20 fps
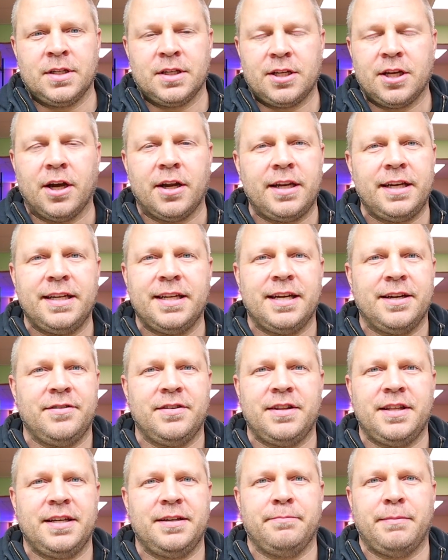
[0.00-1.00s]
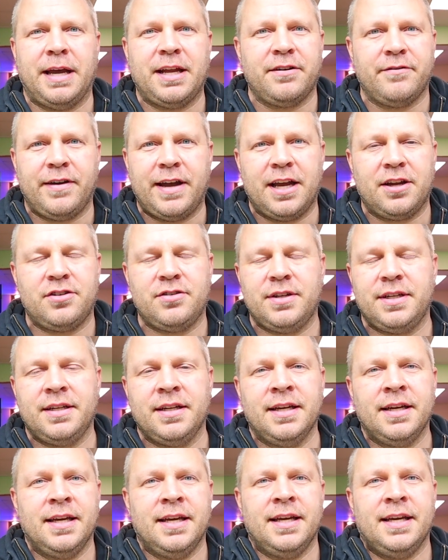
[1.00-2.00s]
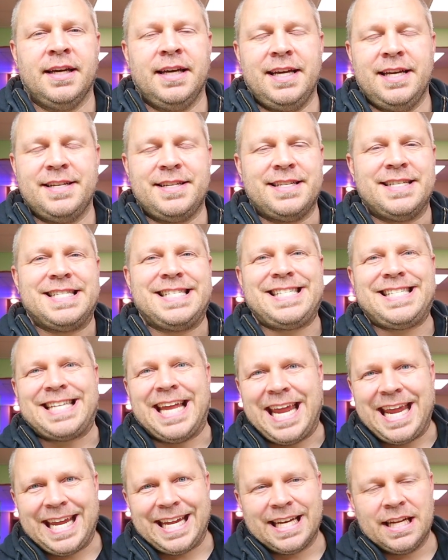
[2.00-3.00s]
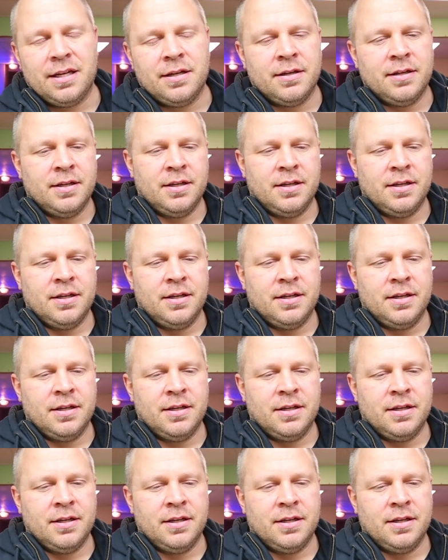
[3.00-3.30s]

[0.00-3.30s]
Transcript: cutting and everything manufacturing is insane.